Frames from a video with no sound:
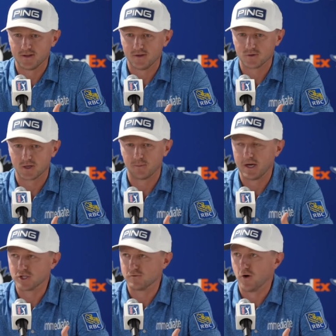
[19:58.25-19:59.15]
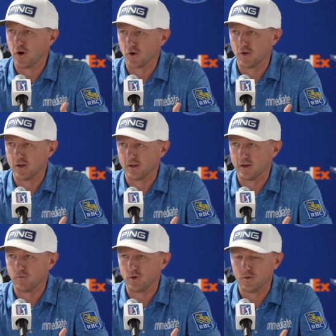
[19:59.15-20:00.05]
It was like a badge of honor that like
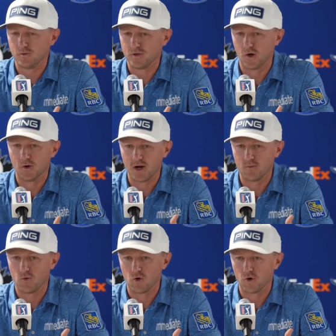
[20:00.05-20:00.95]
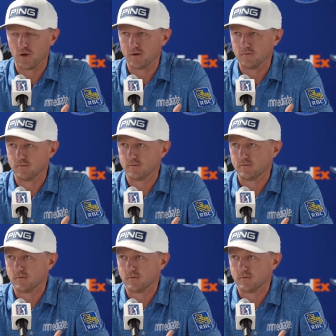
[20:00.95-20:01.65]
that we donated more than